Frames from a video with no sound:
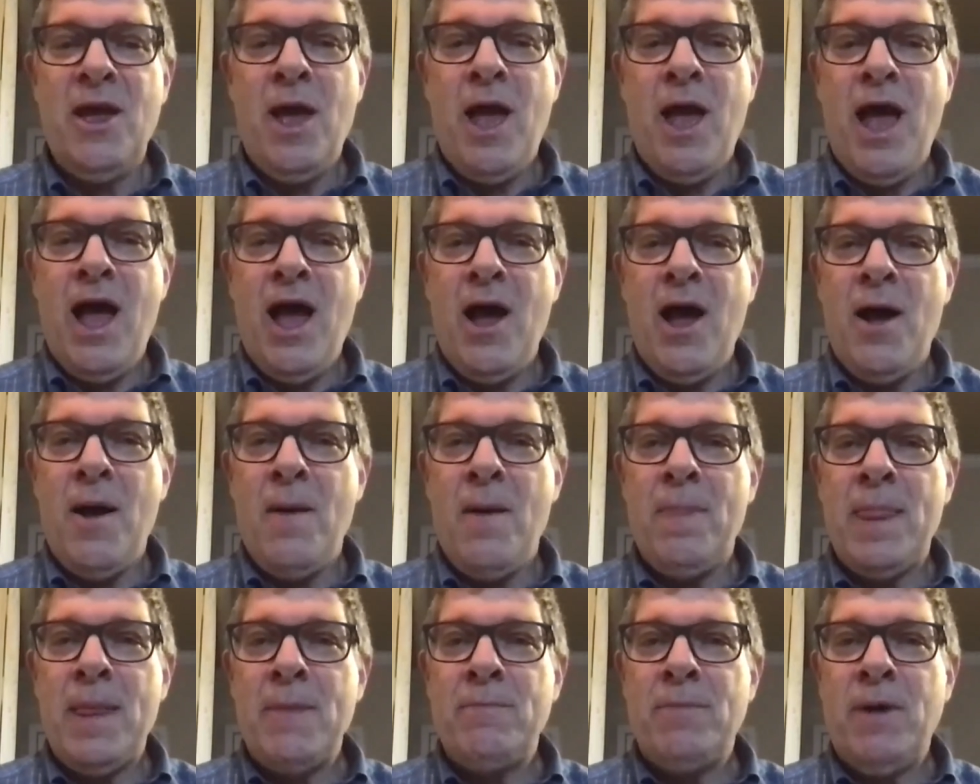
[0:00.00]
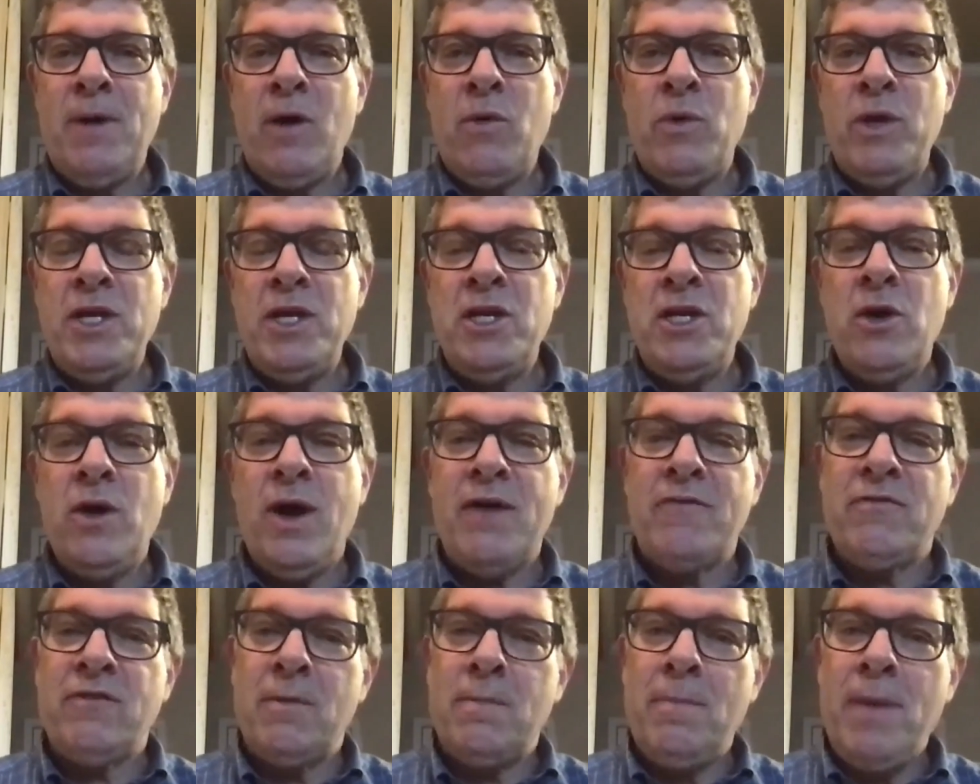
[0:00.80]
But we do
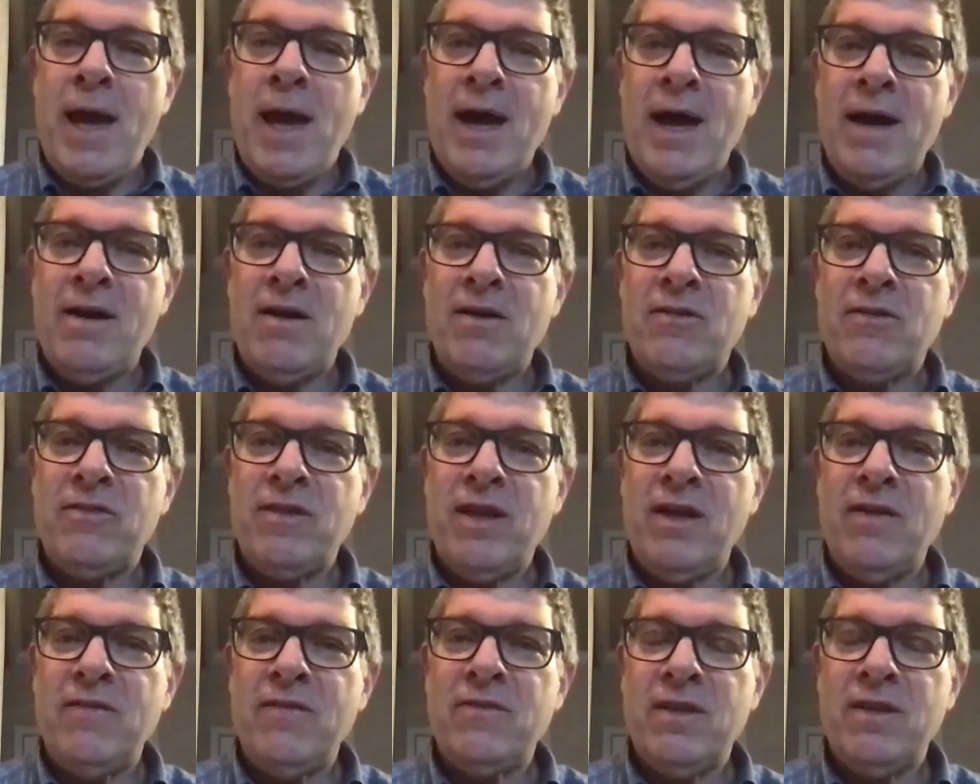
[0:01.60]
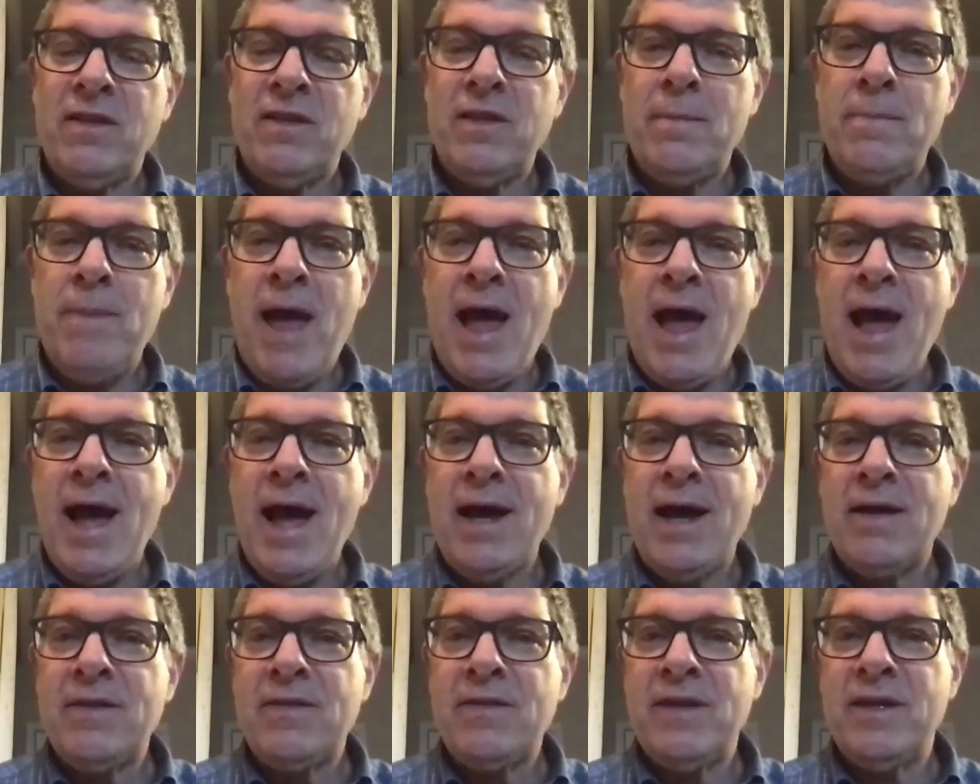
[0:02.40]
have to pat ourselves on the
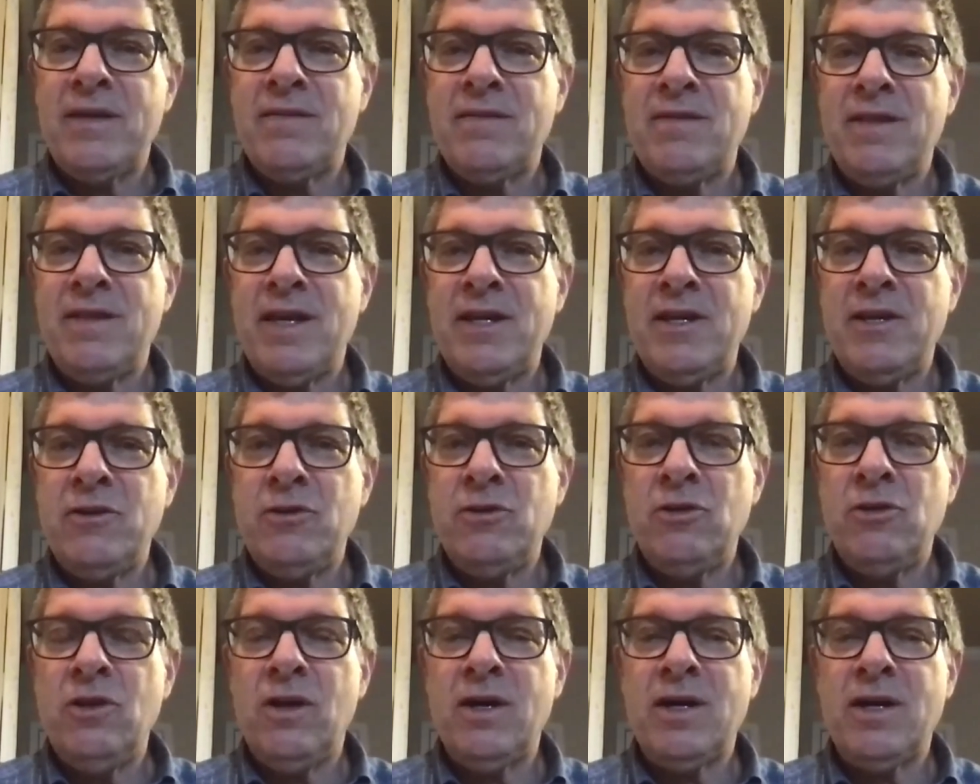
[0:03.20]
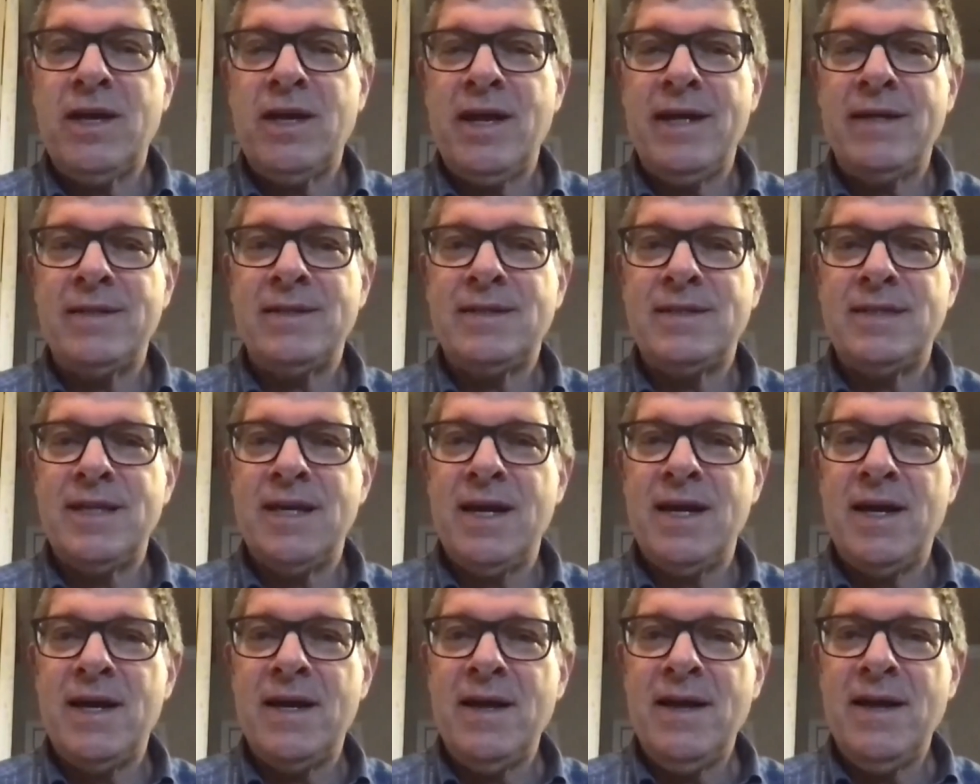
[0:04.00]
back that you look at
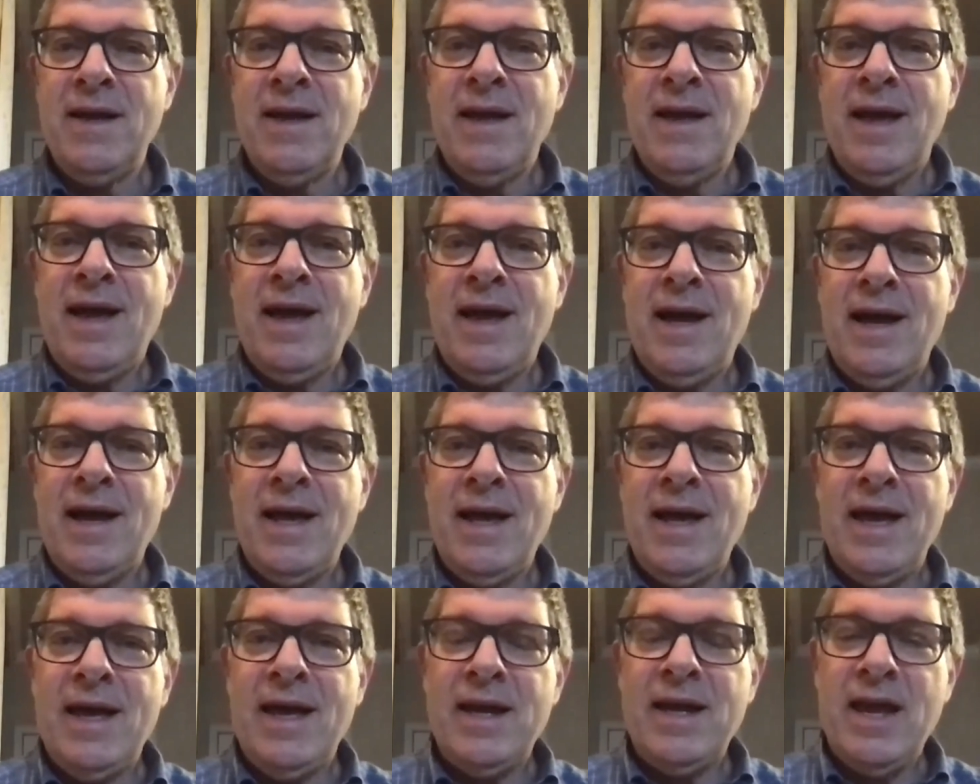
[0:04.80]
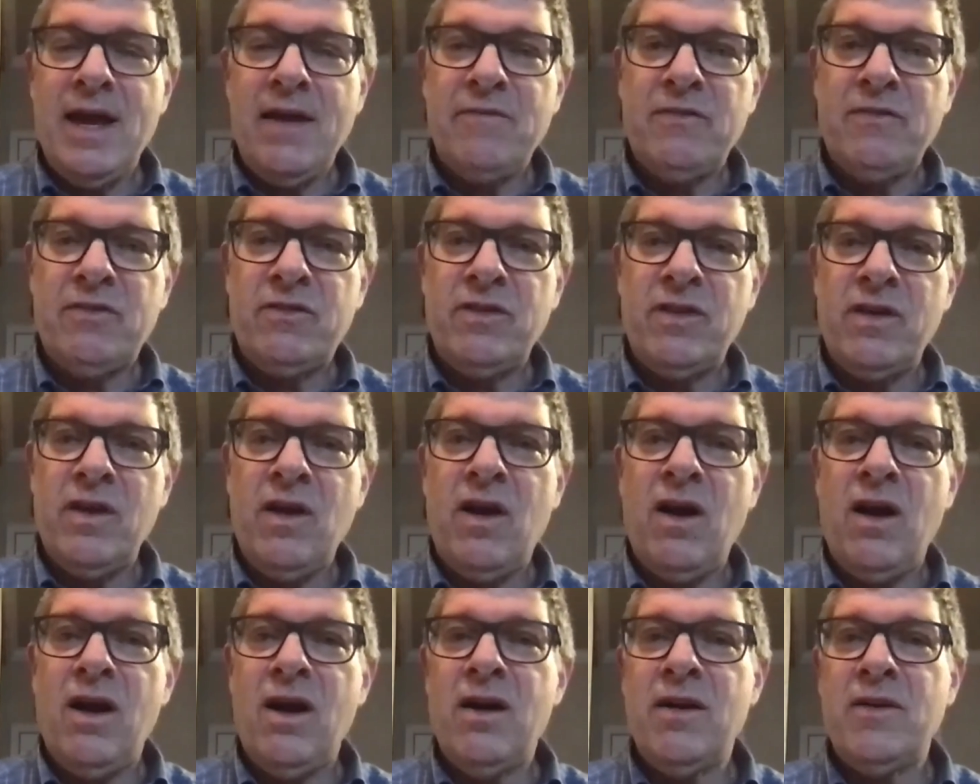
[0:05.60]

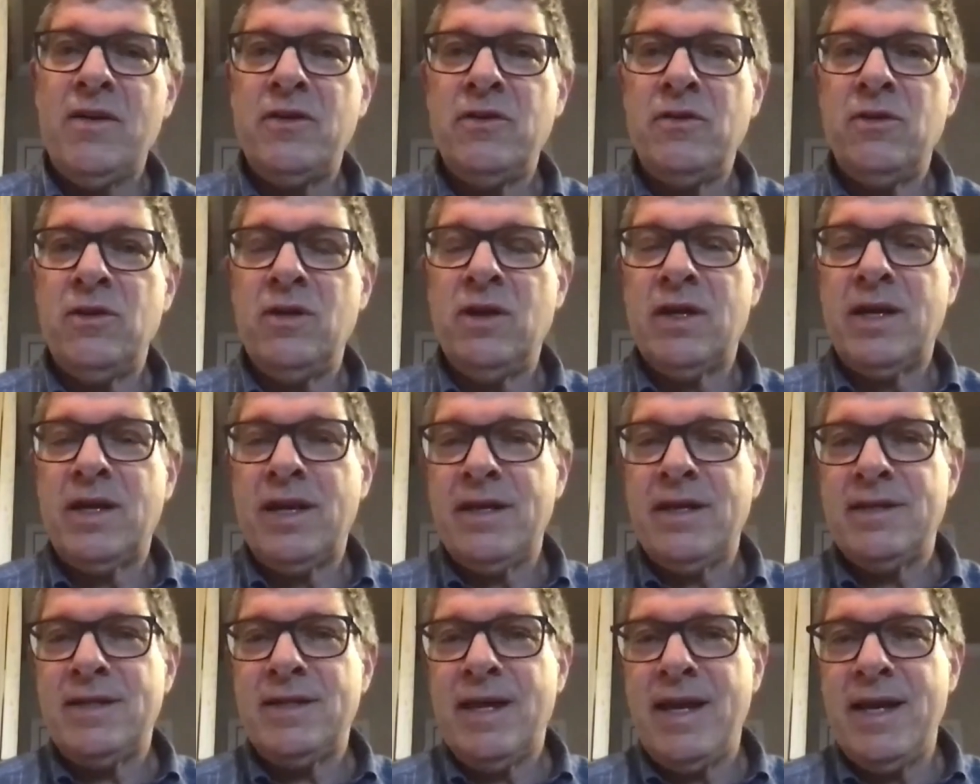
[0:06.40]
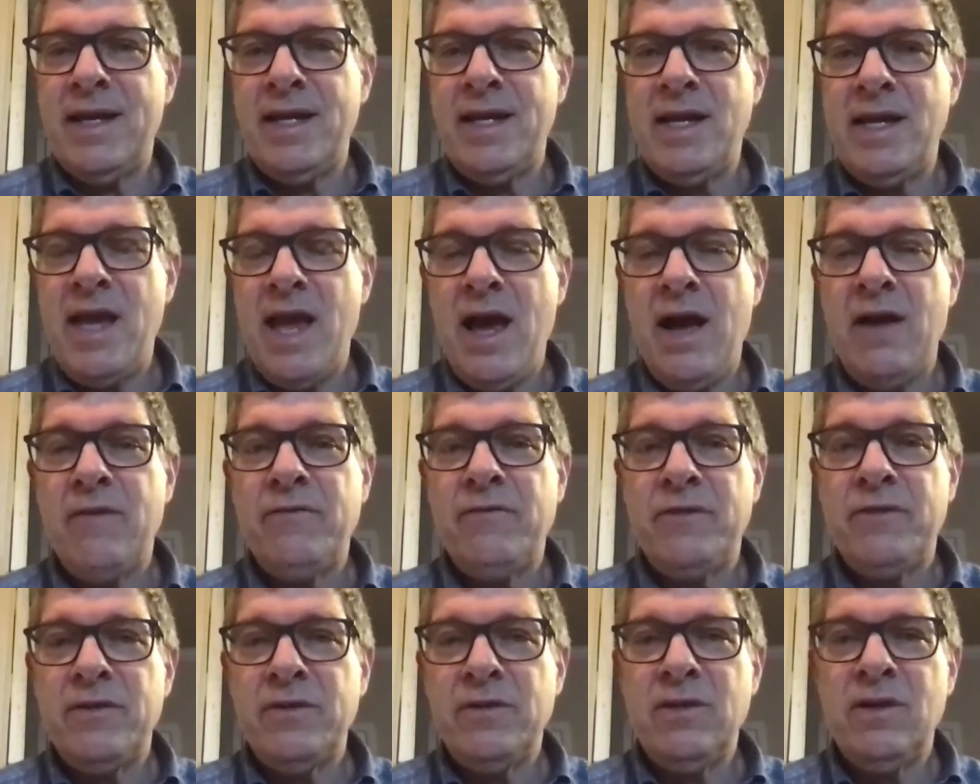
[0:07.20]
FCR, you look at ADF,
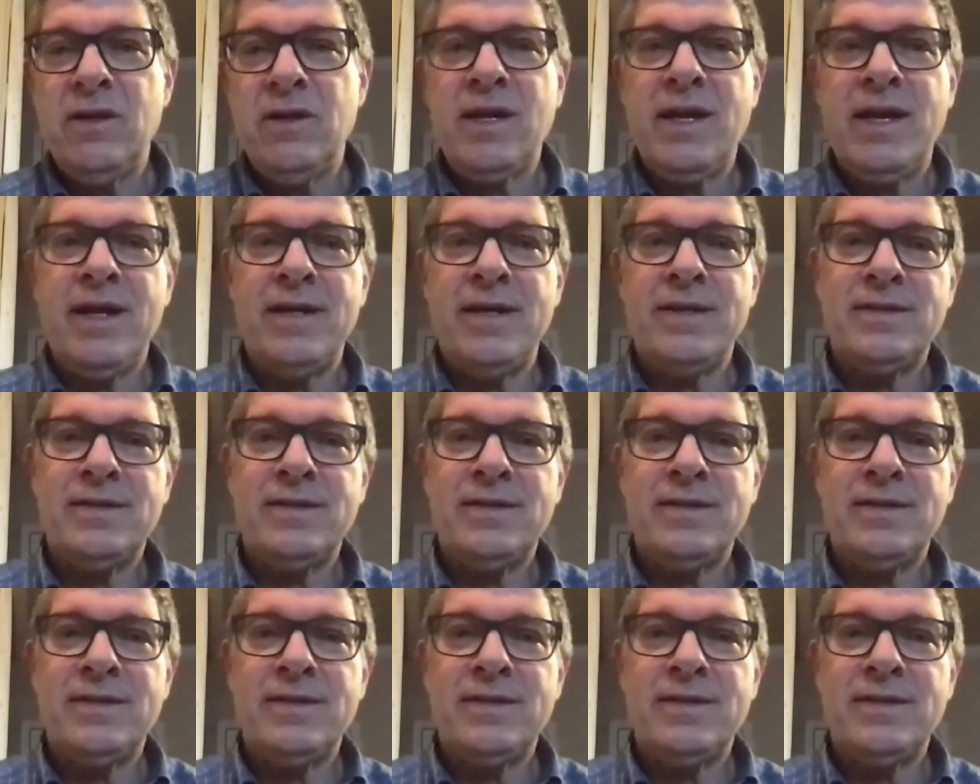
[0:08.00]
you look at